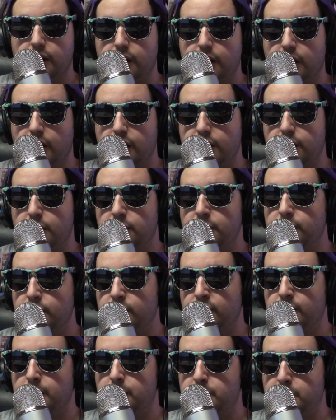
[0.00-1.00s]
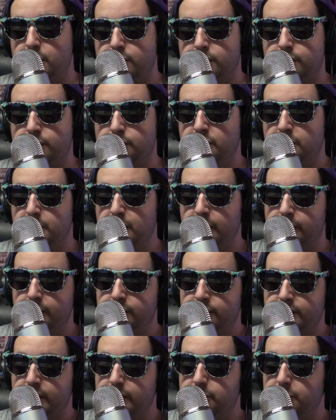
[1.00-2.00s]
I know a normal person would be able to
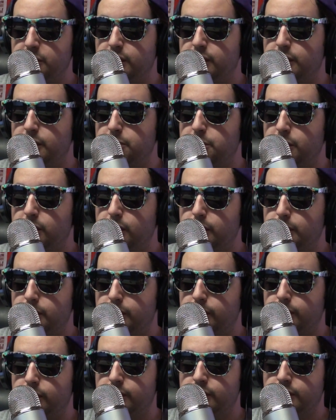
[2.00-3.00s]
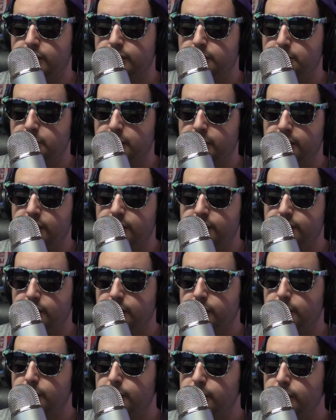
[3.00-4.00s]
see me in the peripheral vision, but this
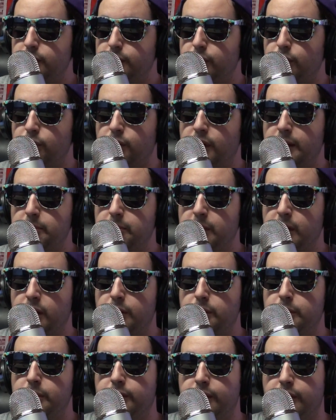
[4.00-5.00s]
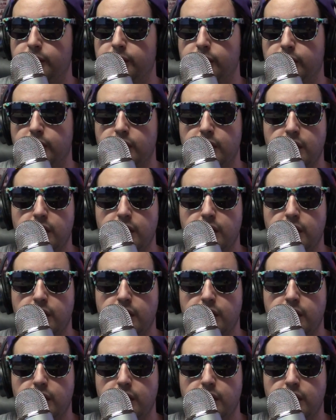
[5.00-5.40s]
old grandma with her